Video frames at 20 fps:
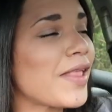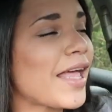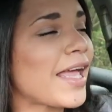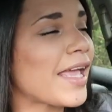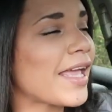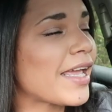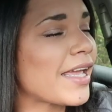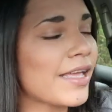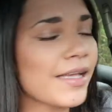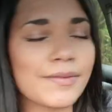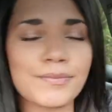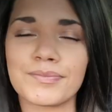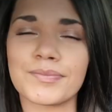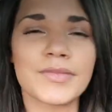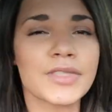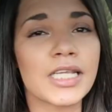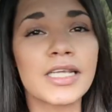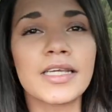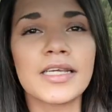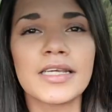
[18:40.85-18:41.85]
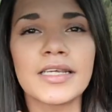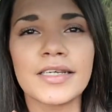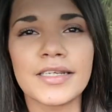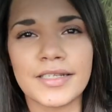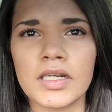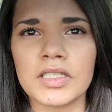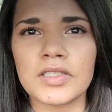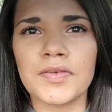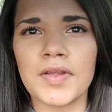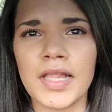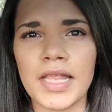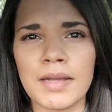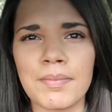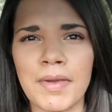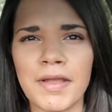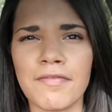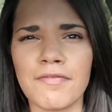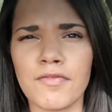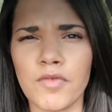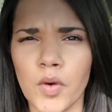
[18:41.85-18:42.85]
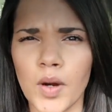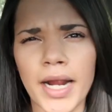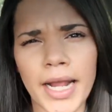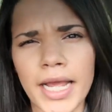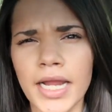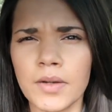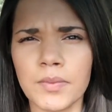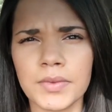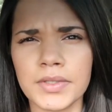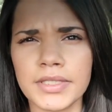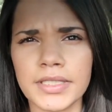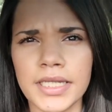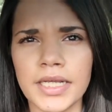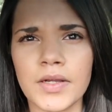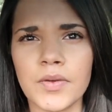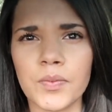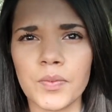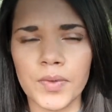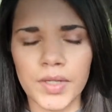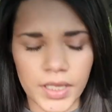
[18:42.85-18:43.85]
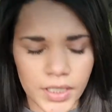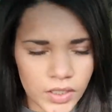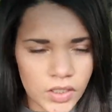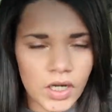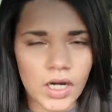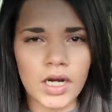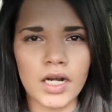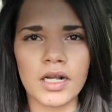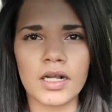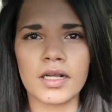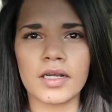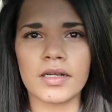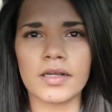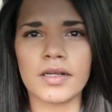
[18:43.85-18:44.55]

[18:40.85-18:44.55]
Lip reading: Like, I just felt like my forehead was like really dark.